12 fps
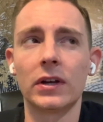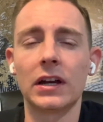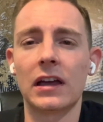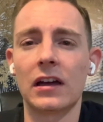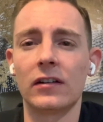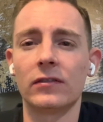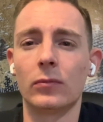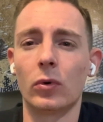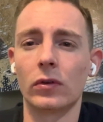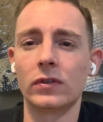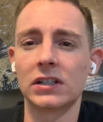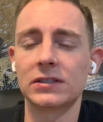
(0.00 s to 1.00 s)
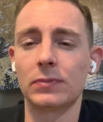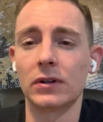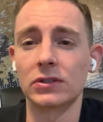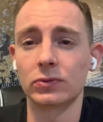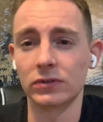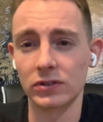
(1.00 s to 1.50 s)
going to have more of an
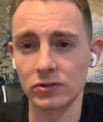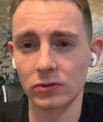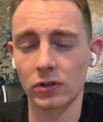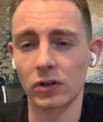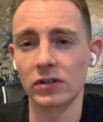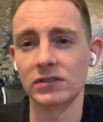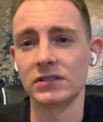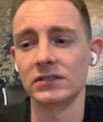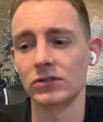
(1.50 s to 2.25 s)
experience with digital currencies,